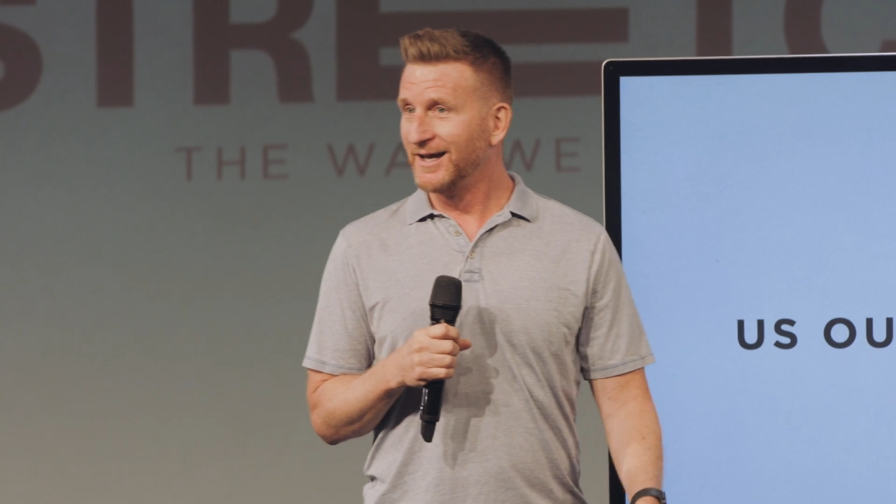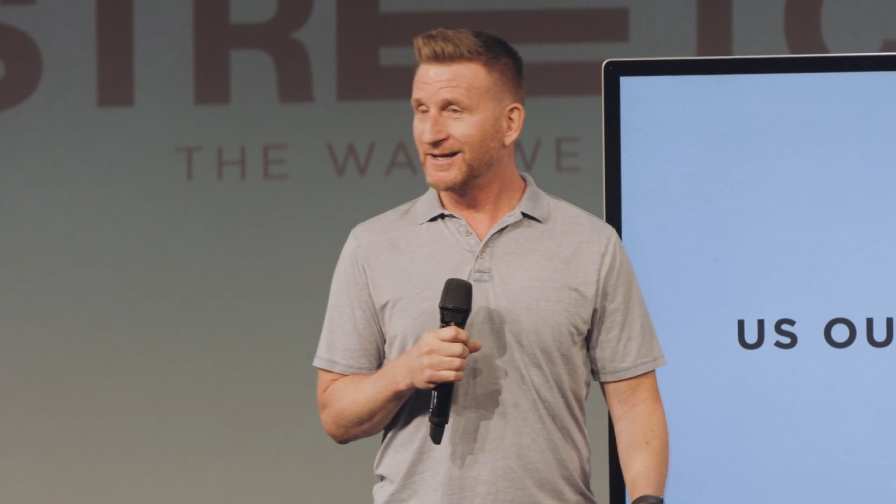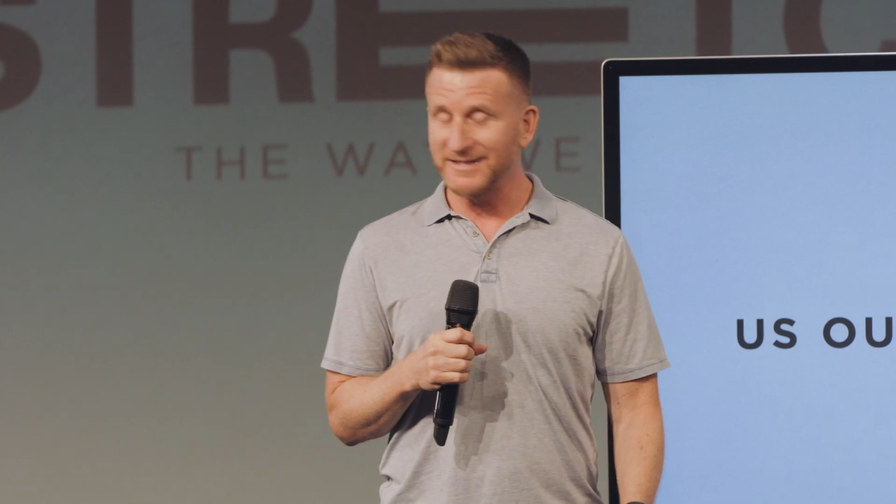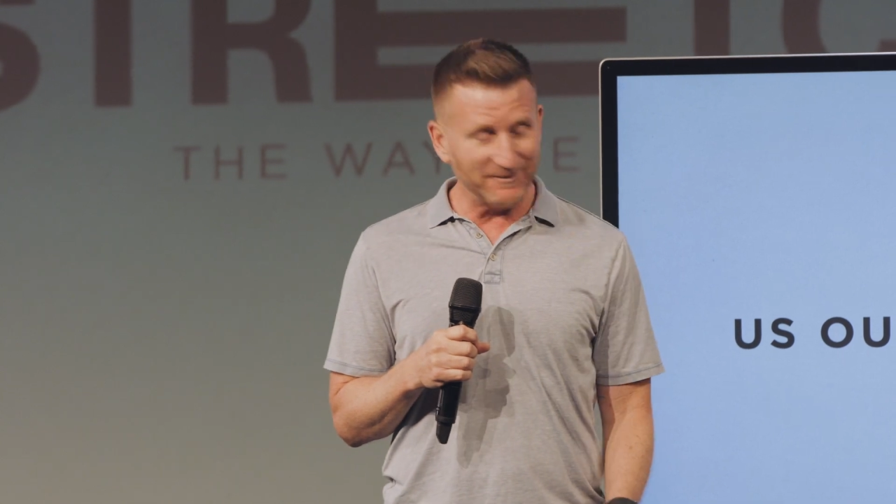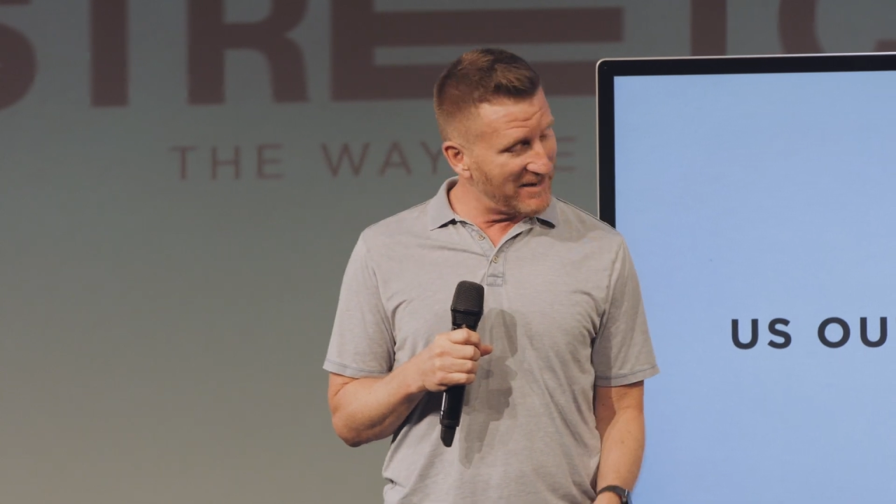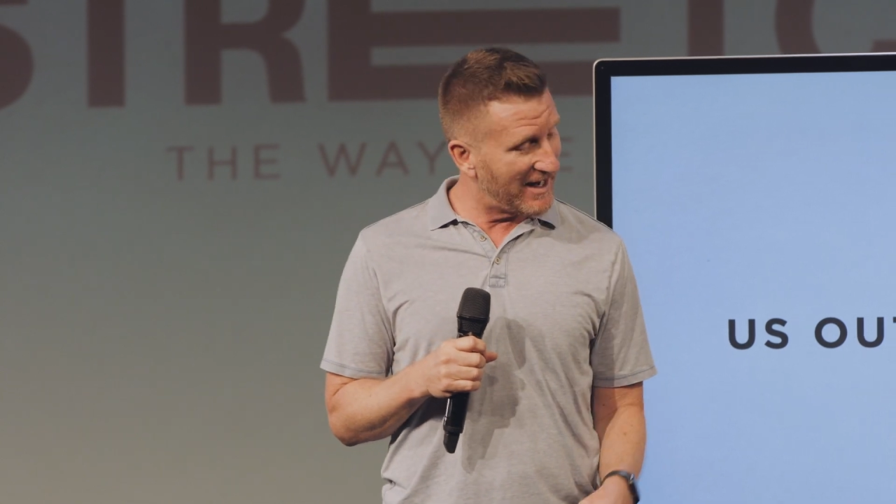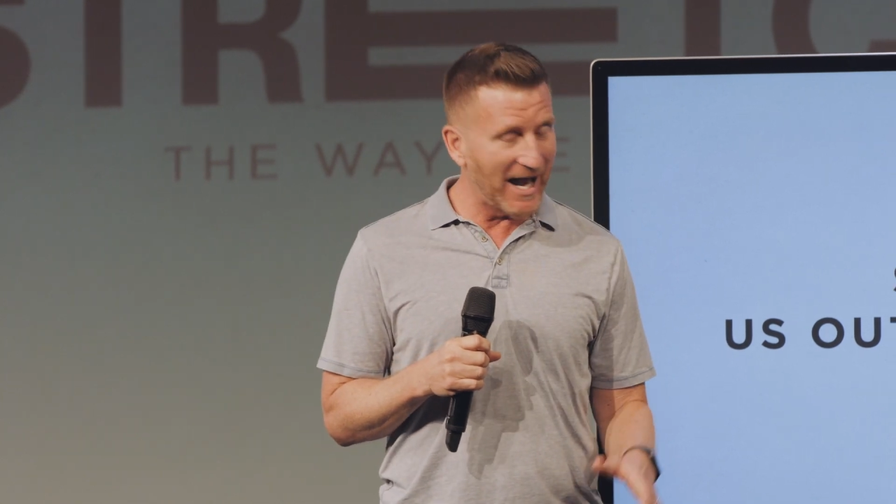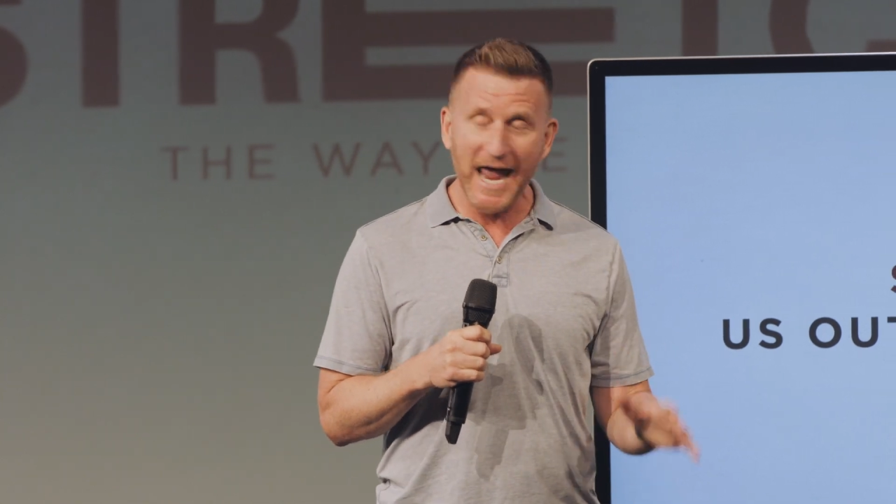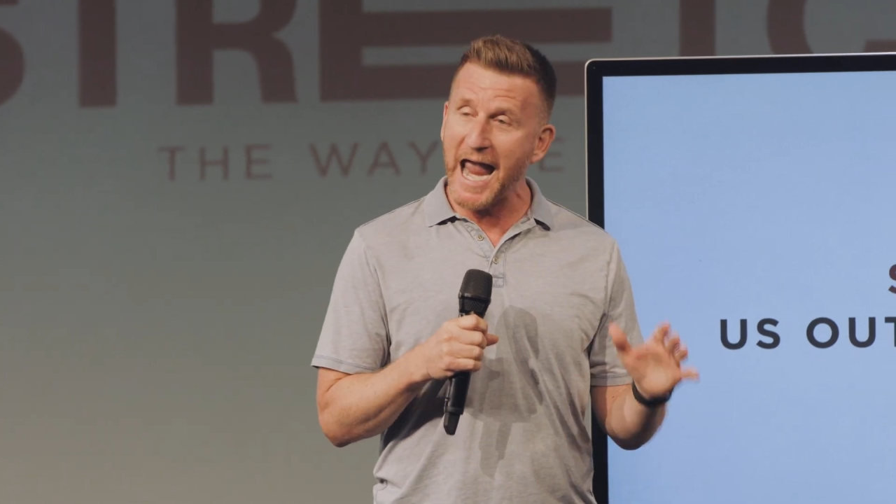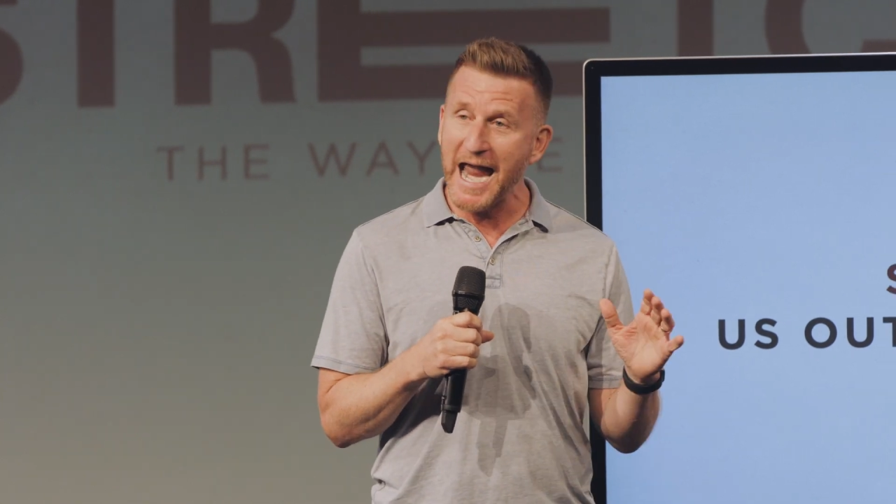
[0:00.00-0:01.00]
It's like, man,
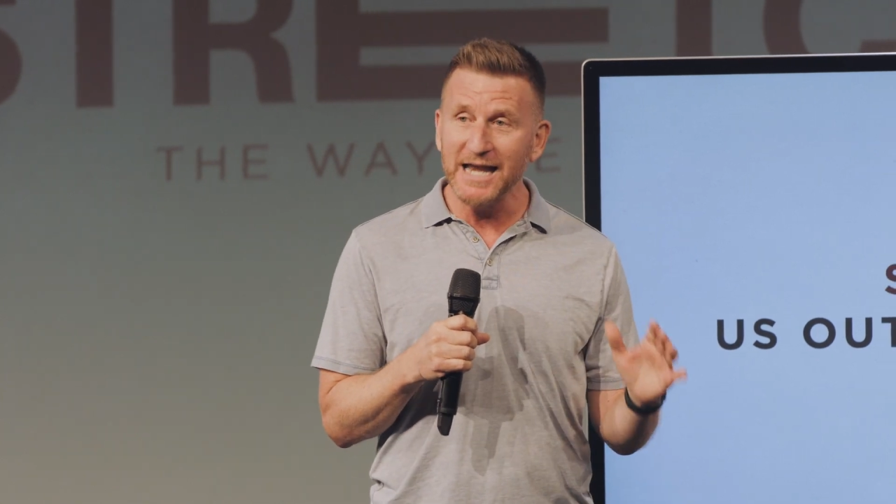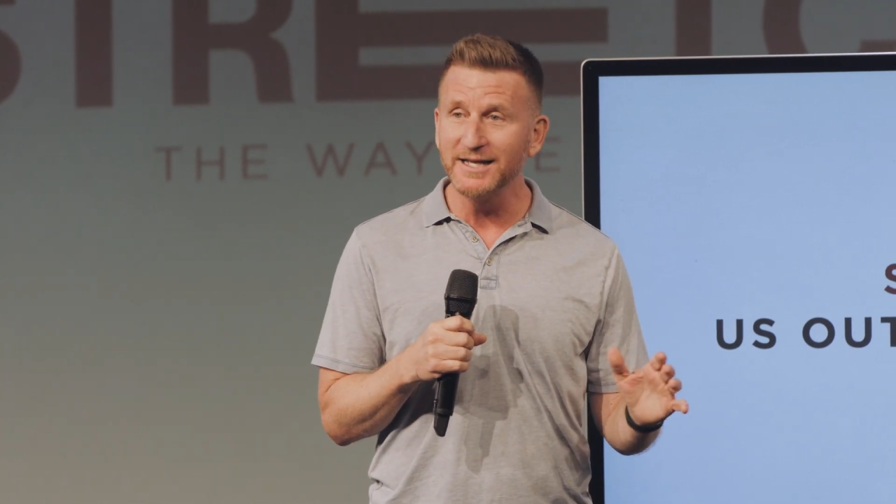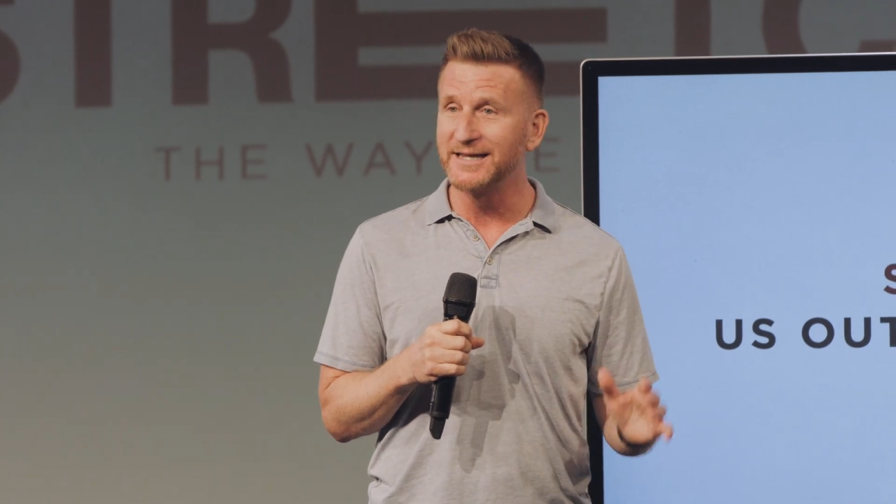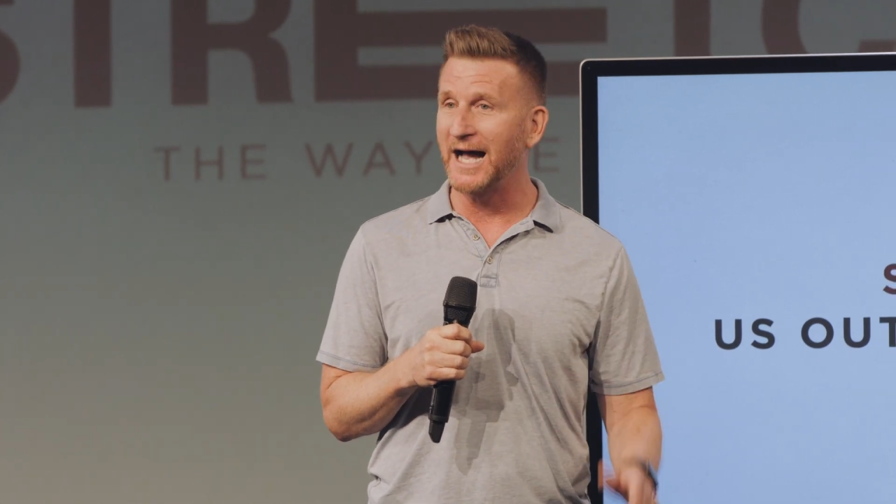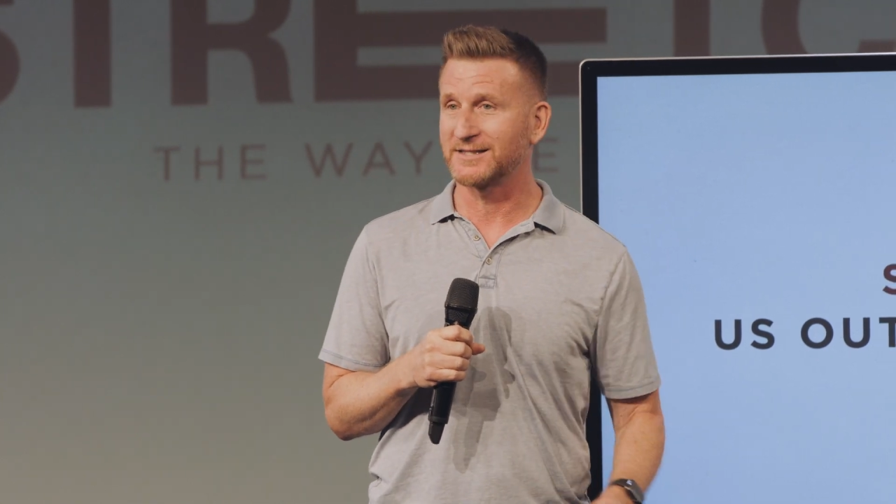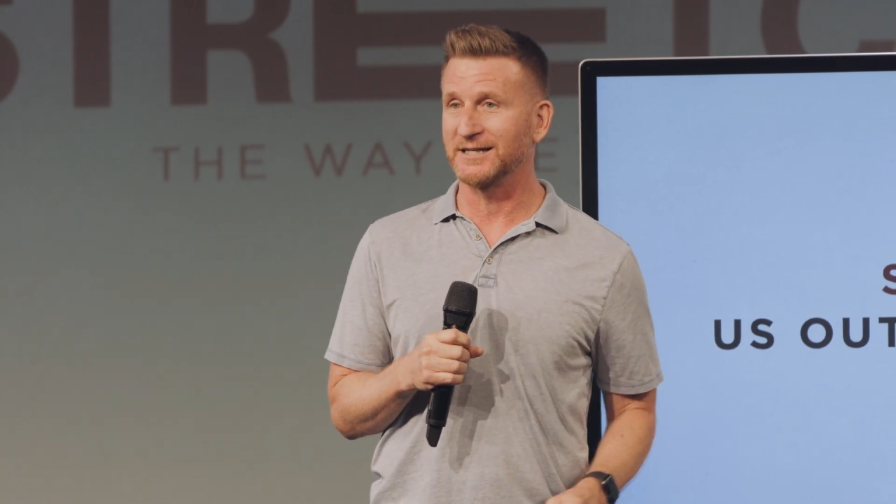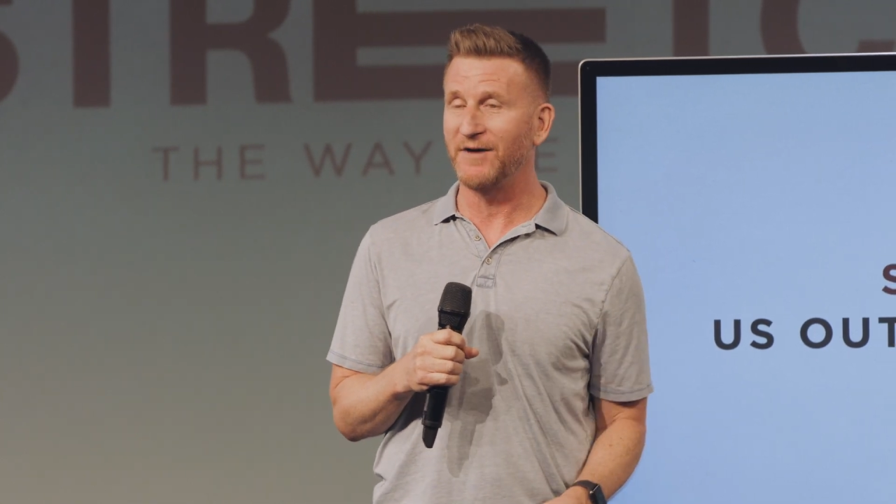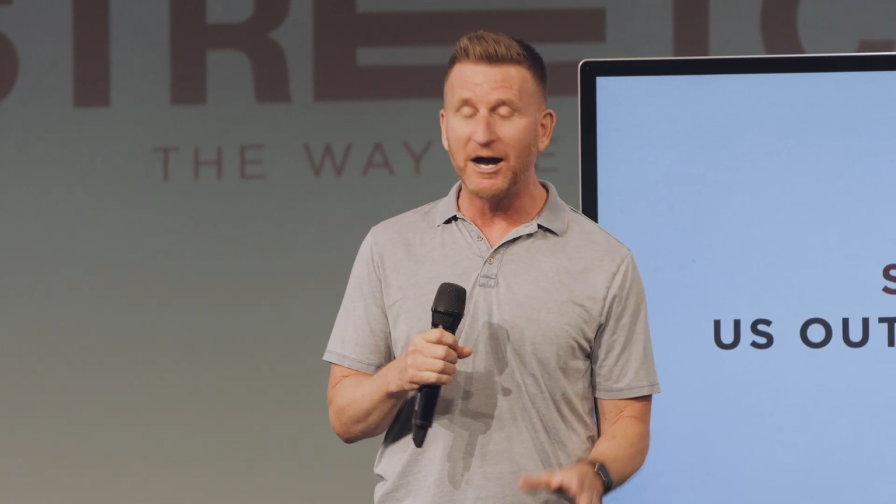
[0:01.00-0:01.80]
I hated that stuff.